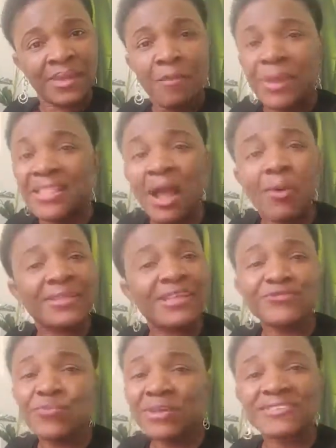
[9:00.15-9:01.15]
But
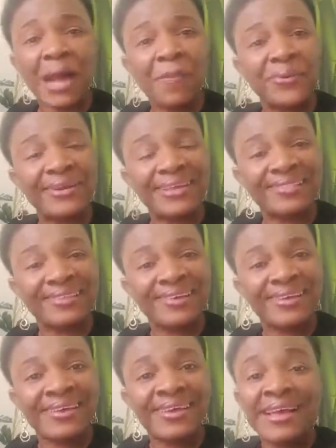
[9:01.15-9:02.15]
nowadays, what's happening?
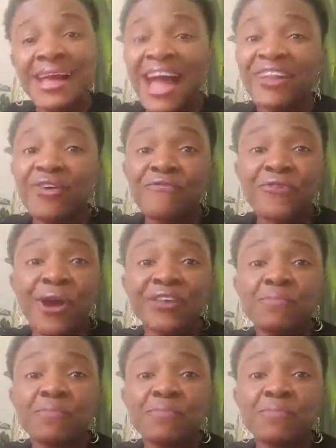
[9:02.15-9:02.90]
And of course,